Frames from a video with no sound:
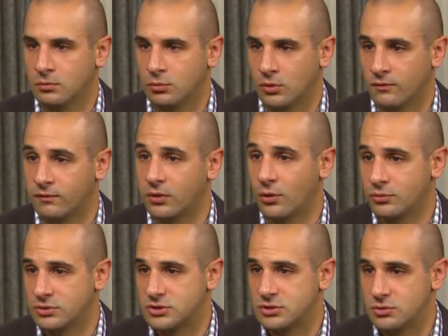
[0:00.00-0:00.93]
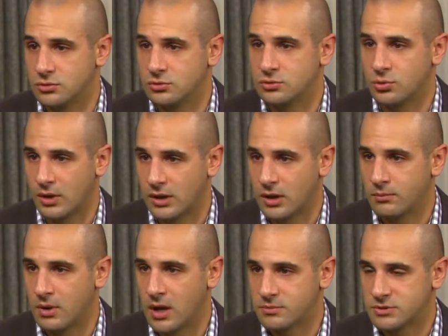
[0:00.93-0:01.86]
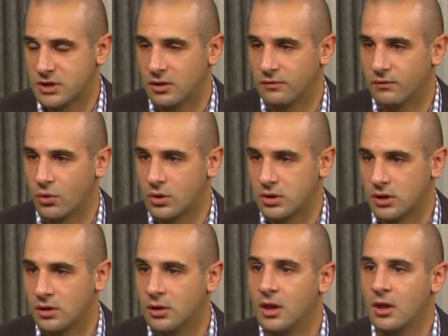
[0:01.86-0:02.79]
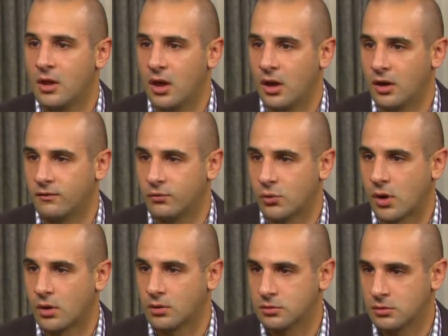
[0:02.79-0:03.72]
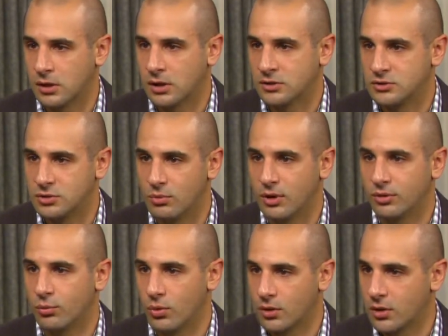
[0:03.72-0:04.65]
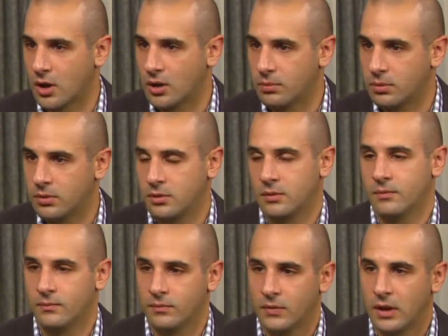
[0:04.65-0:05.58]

were flown to 29 Palms, California uh, for our uh, two month workup. Mm -hmm.